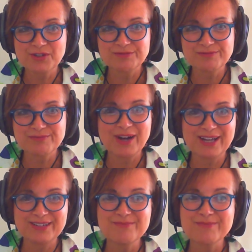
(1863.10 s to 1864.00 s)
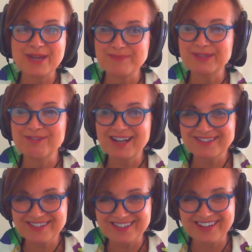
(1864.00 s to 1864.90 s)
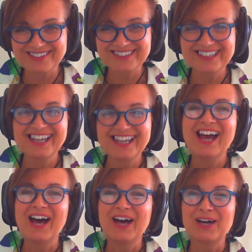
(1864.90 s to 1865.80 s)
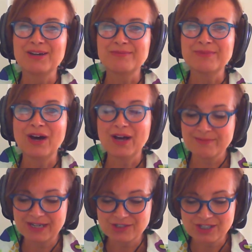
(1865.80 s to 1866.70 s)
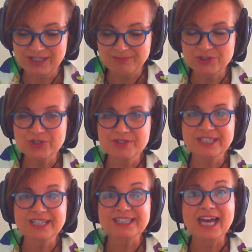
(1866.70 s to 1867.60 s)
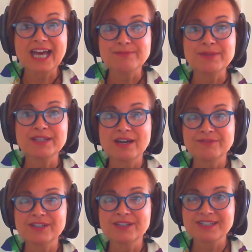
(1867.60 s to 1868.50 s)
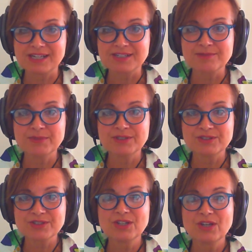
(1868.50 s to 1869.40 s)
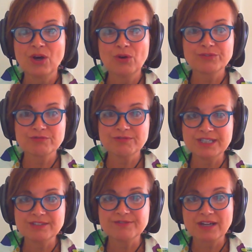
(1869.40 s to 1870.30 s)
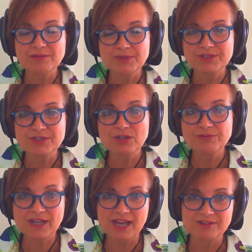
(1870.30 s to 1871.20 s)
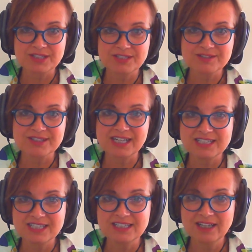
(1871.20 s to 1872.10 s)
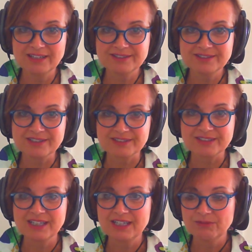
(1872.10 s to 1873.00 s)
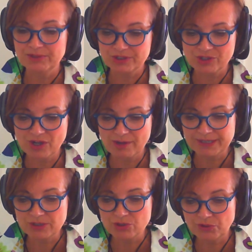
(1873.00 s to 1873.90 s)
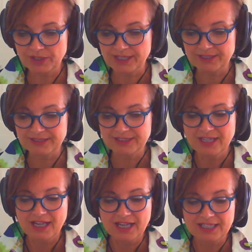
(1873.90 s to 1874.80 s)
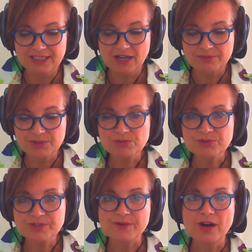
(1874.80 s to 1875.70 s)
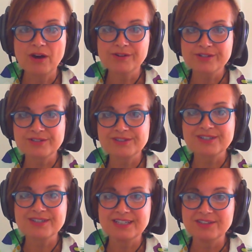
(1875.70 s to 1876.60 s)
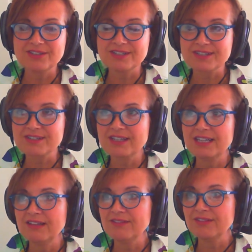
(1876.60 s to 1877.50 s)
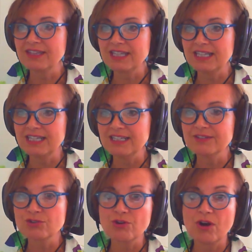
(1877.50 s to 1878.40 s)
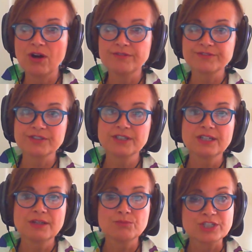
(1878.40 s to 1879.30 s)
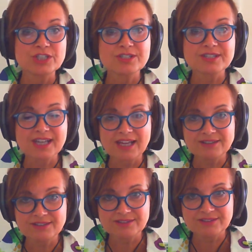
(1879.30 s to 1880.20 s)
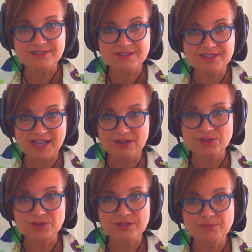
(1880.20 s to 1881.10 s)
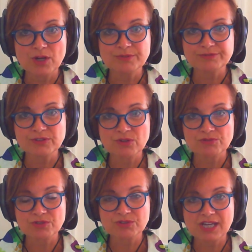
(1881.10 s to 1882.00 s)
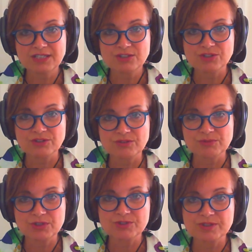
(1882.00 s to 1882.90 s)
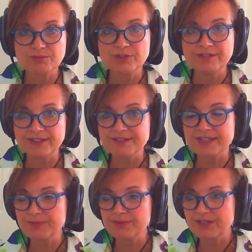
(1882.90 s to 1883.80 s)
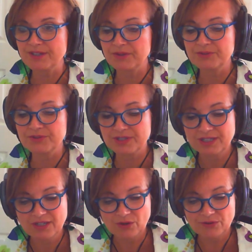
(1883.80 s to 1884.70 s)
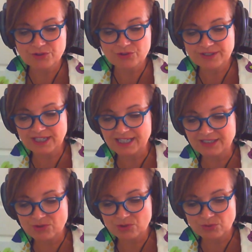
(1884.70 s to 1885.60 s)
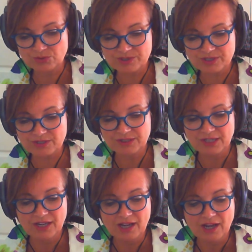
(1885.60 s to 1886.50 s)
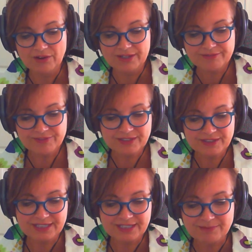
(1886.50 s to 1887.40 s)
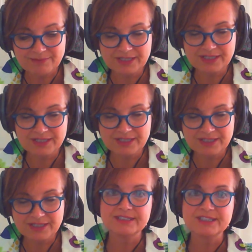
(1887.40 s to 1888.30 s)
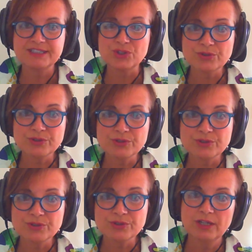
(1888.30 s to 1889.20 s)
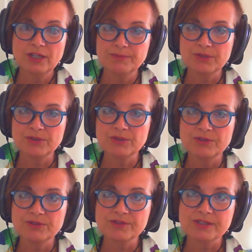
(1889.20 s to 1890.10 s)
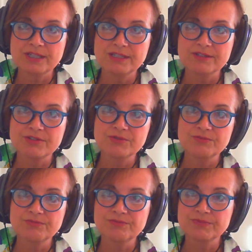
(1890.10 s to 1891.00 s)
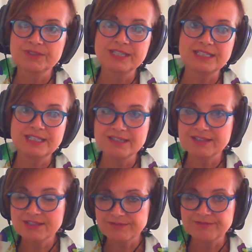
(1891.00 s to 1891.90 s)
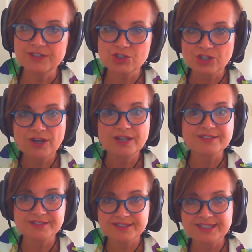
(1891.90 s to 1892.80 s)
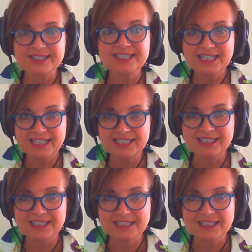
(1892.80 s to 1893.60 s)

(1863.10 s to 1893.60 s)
of my baby grandson, I'm actually producing a canopy cover assessment of the redevelopment of a housing estate in London, which I'm enjoying. And I was also heartened to see this in the draft British standard that's out at the moment for consultation, which was a previous episode on Tree Lady Talk. So I think that canopy cover is useful because it's dead easy to visualise and see.